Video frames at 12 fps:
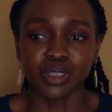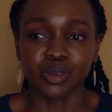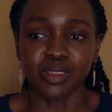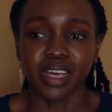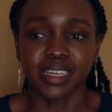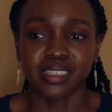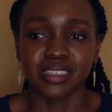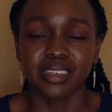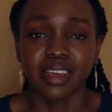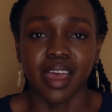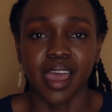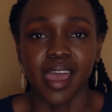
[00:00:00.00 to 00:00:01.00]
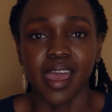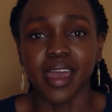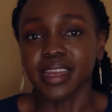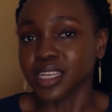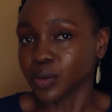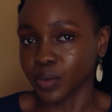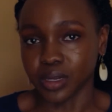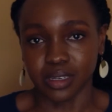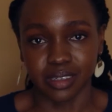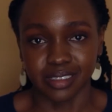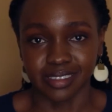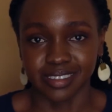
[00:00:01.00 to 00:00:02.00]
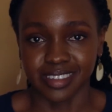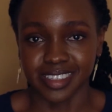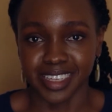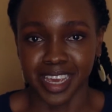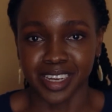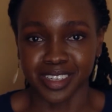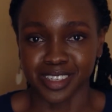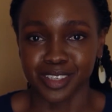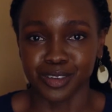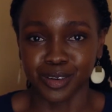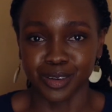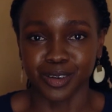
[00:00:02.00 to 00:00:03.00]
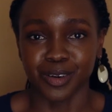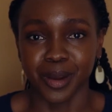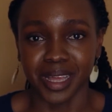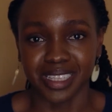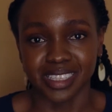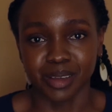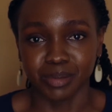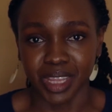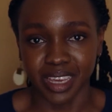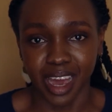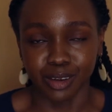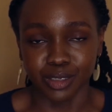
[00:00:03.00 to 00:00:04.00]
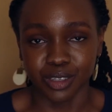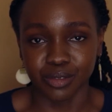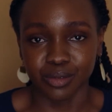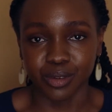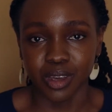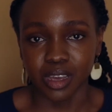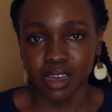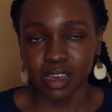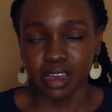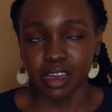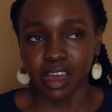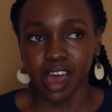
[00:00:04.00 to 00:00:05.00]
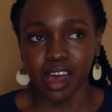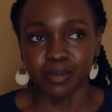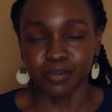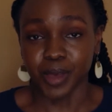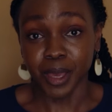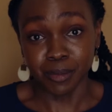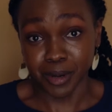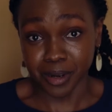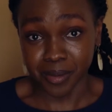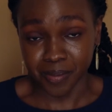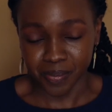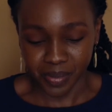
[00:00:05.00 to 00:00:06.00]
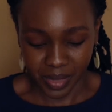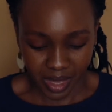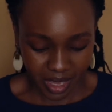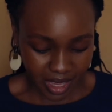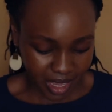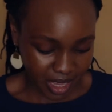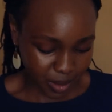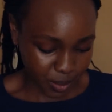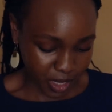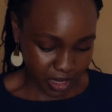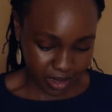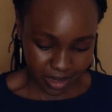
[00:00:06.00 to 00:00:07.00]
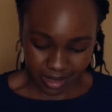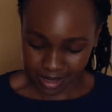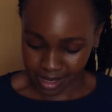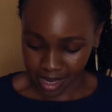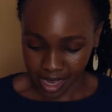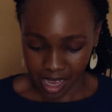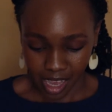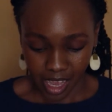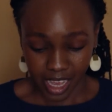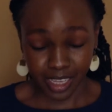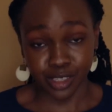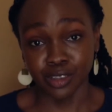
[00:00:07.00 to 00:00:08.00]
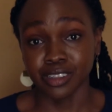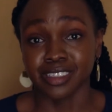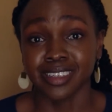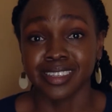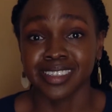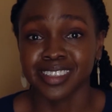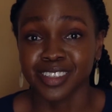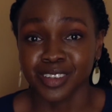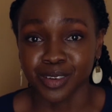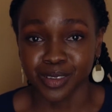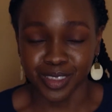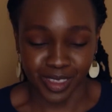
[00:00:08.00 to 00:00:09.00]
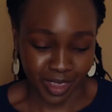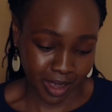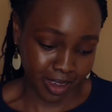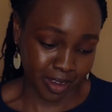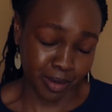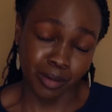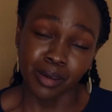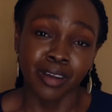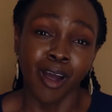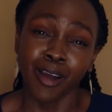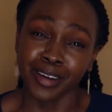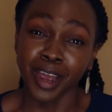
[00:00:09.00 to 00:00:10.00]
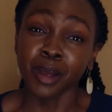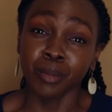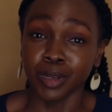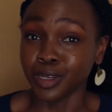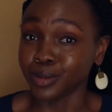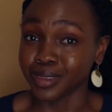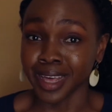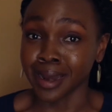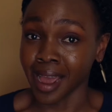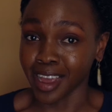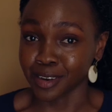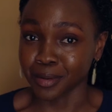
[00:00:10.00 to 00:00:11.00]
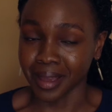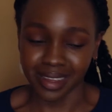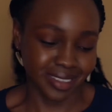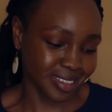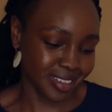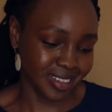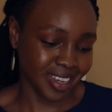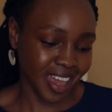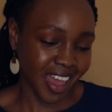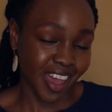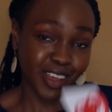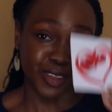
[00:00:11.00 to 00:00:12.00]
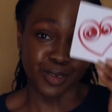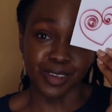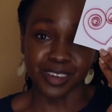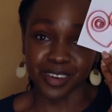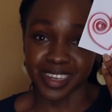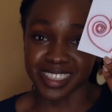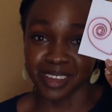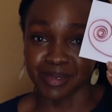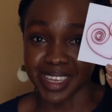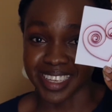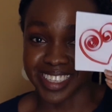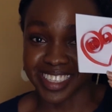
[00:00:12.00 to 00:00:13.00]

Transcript: you that anyone can, create something out of paper, because it's not just, the hot air balloon that I created. You can create something as